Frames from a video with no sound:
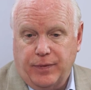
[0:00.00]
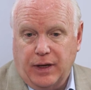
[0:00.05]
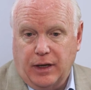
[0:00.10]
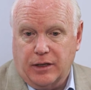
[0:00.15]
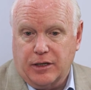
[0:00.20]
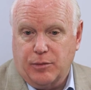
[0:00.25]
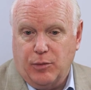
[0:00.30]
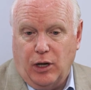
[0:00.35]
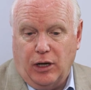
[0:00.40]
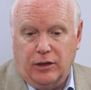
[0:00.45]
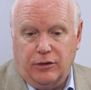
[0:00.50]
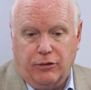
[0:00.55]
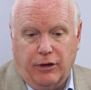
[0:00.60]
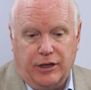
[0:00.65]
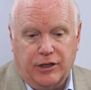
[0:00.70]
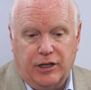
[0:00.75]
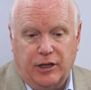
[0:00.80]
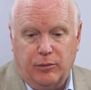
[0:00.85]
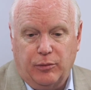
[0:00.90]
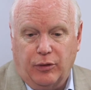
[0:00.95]
a small
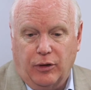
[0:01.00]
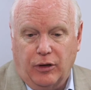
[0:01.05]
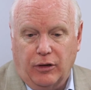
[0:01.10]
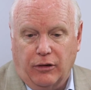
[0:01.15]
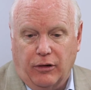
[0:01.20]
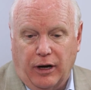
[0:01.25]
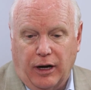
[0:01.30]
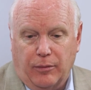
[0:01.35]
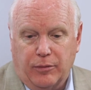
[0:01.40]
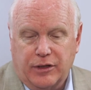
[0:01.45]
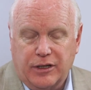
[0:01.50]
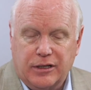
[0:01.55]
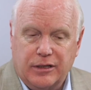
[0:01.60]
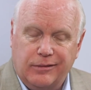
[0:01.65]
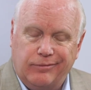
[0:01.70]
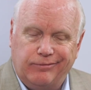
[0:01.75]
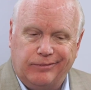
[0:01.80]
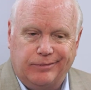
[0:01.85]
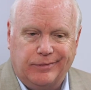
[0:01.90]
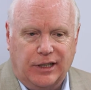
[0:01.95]
trenching program
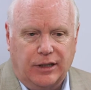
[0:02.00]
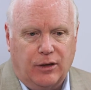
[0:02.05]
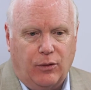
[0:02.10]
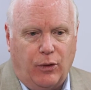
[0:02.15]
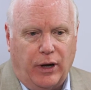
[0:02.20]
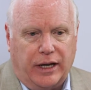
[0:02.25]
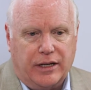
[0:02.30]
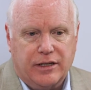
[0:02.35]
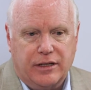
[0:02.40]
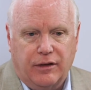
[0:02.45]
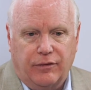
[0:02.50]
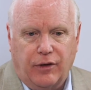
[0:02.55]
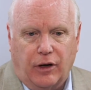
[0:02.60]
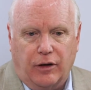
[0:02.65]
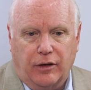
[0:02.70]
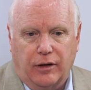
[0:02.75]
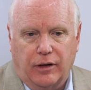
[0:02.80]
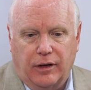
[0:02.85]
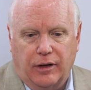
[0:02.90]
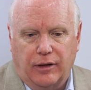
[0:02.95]
just to the west of
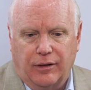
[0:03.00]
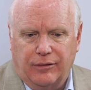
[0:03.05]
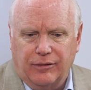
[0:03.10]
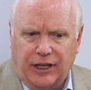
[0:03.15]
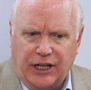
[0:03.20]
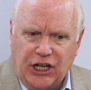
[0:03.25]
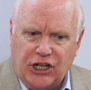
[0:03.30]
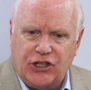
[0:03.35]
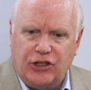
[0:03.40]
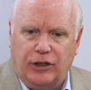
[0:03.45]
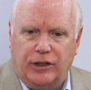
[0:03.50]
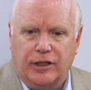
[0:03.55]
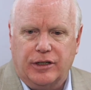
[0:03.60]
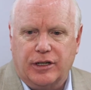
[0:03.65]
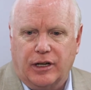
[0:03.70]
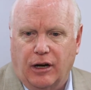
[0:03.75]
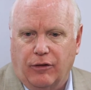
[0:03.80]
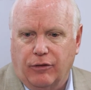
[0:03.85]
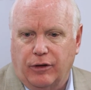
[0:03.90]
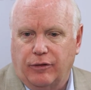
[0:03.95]
our initial
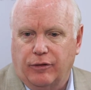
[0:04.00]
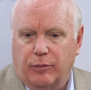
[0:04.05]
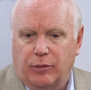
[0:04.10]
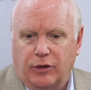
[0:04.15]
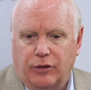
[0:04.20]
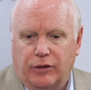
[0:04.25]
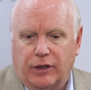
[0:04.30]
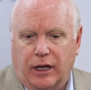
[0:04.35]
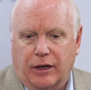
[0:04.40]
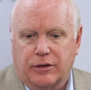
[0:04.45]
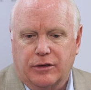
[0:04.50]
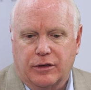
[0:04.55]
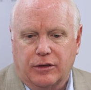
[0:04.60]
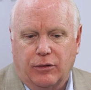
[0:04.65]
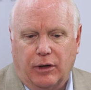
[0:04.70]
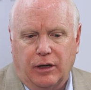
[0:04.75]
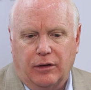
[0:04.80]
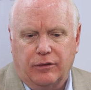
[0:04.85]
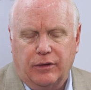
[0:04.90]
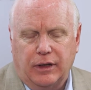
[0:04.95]
discovery from
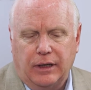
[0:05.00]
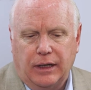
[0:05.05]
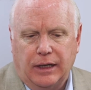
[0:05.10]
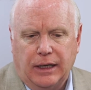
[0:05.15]
2012.